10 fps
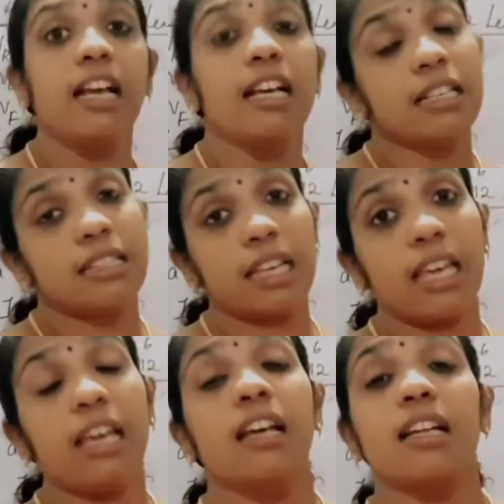See,
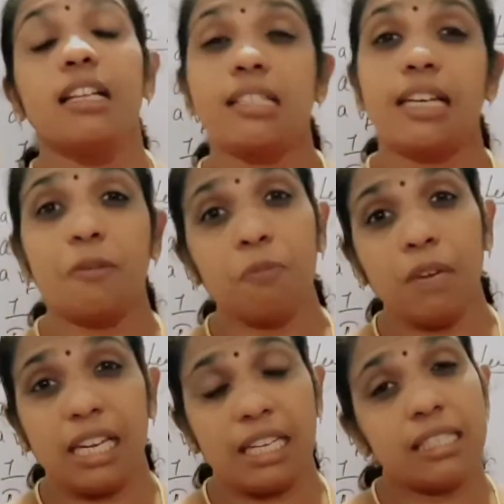this limb
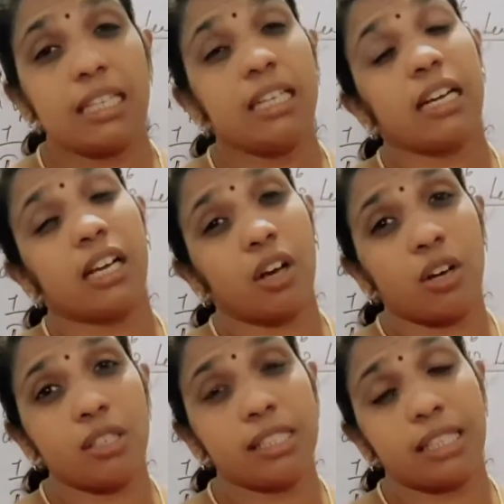leads, it
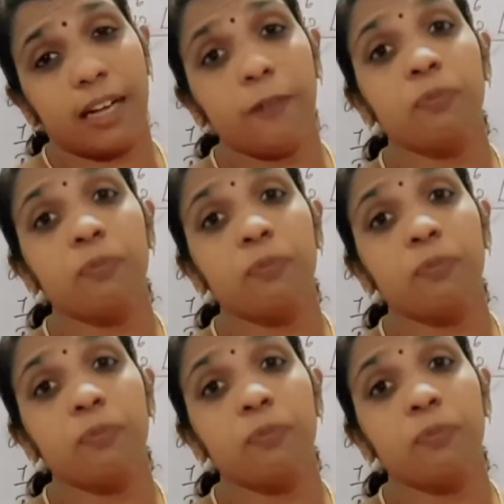records the